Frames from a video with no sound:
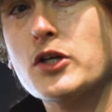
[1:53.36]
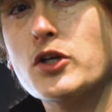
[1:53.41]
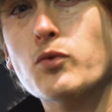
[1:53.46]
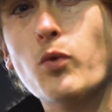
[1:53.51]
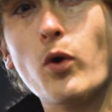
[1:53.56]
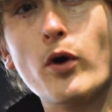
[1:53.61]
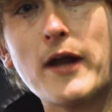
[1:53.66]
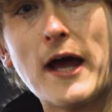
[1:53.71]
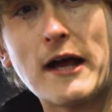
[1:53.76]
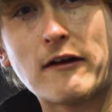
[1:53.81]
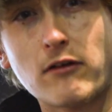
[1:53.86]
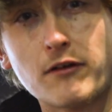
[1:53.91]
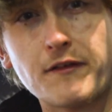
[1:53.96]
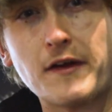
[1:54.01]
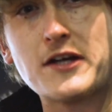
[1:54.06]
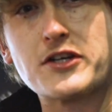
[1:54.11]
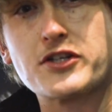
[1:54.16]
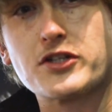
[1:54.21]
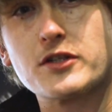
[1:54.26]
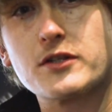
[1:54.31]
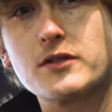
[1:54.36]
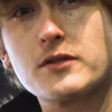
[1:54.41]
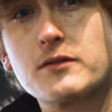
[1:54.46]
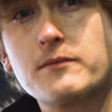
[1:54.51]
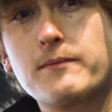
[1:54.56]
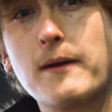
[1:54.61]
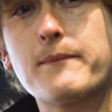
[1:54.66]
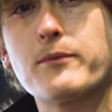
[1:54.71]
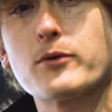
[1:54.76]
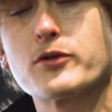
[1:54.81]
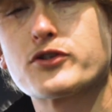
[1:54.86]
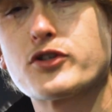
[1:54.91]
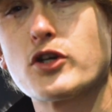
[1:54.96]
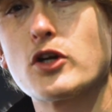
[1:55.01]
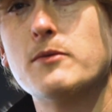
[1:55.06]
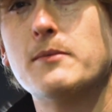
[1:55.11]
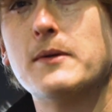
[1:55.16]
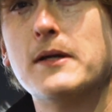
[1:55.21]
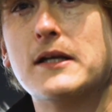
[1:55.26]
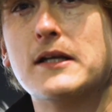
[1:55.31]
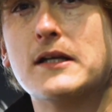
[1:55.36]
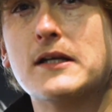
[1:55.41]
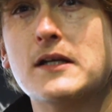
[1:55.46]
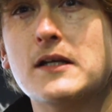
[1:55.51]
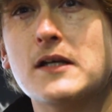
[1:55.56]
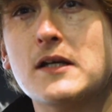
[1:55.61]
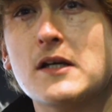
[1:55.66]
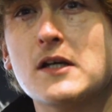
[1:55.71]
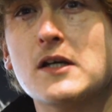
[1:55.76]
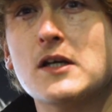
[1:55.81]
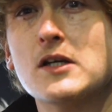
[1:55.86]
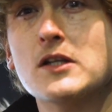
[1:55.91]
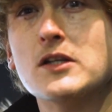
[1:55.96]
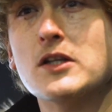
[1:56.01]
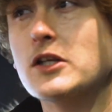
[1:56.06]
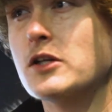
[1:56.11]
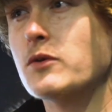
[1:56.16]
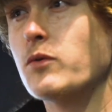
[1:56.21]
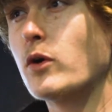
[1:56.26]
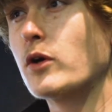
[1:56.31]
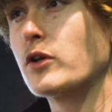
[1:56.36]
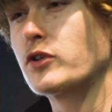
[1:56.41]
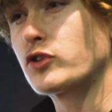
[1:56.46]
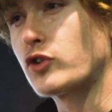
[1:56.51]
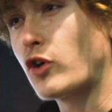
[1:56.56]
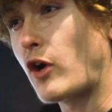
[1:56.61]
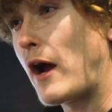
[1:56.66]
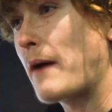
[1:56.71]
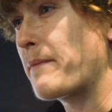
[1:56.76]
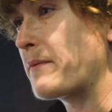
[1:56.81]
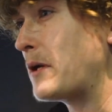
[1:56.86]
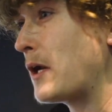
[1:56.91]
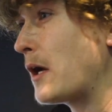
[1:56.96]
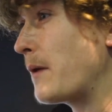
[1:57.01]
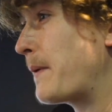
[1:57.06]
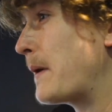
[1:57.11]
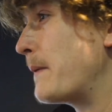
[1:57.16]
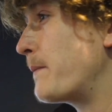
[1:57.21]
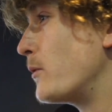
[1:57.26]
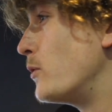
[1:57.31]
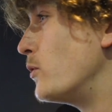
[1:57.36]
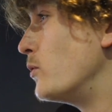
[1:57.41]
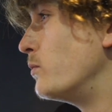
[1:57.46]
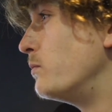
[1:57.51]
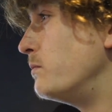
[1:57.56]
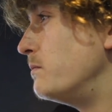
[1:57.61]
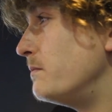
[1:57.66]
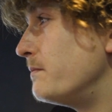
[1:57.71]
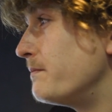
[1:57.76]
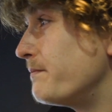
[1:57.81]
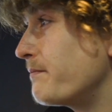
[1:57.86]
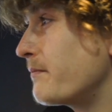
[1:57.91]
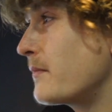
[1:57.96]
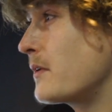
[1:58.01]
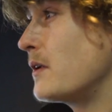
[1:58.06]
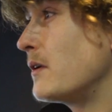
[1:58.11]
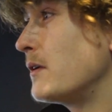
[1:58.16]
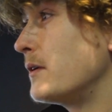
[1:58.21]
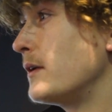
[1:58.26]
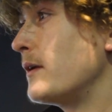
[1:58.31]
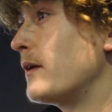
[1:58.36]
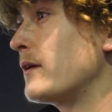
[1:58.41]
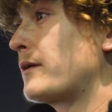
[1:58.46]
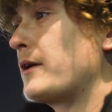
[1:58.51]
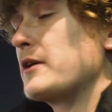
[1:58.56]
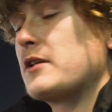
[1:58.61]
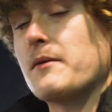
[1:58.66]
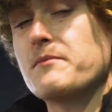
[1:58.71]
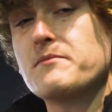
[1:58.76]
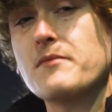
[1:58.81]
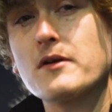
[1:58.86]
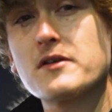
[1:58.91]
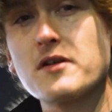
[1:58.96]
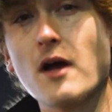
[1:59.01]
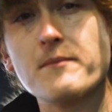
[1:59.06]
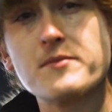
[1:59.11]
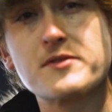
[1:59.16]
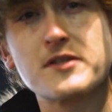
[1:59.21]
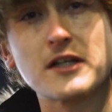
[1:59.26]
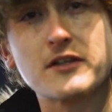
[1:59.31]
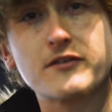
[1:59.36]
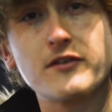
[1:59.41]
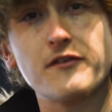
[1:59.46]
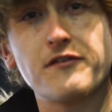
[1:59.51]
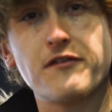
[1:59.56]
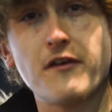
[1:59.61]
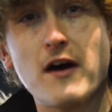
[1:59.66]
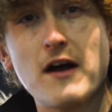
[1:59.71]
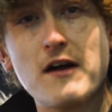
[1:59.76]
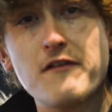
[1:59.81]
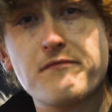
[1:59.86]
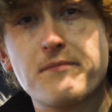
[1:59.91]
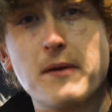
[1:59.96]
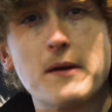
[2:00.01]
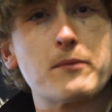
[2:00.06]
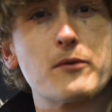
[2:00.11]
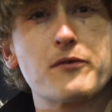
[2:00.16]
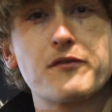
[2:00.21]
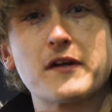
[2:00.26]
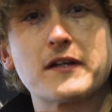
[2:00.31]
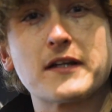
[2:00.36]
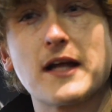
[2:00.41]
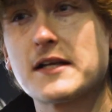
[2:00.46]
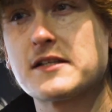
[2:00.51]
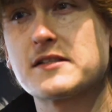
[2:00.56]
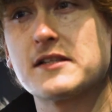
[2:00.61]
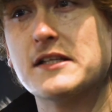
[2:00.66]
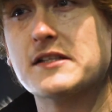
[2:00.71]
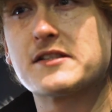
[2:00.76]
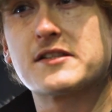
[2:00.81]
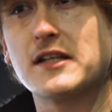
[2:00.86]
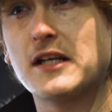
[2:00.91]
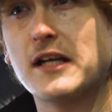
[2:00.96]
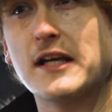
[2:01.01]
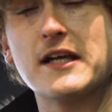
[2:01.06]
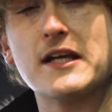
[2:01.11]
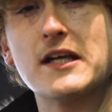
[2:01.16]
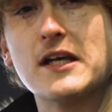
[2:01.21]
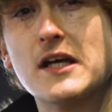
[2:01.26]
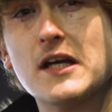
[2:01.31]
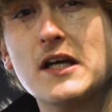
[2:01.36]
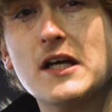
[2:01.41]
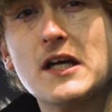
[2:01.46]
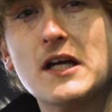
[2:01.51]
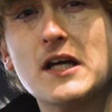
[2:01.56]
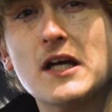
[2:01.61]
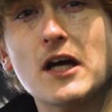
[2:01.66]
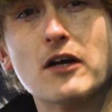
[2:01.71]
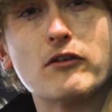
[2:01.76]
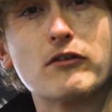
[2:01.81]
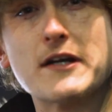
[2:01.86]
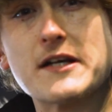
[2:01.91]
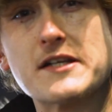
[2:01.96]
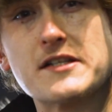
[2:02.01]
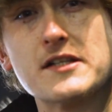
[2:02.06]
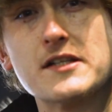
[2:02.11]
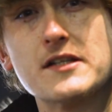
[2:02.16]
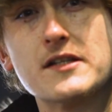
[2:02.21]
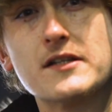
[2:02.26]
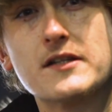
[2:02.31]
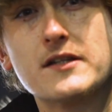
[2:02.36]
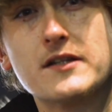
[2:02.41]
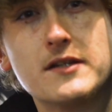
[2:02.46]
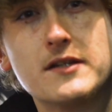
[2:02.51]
you want aggravation, people assuming that you want to scrap, you know, people, because I'm 6'5", people think that's instantly a reason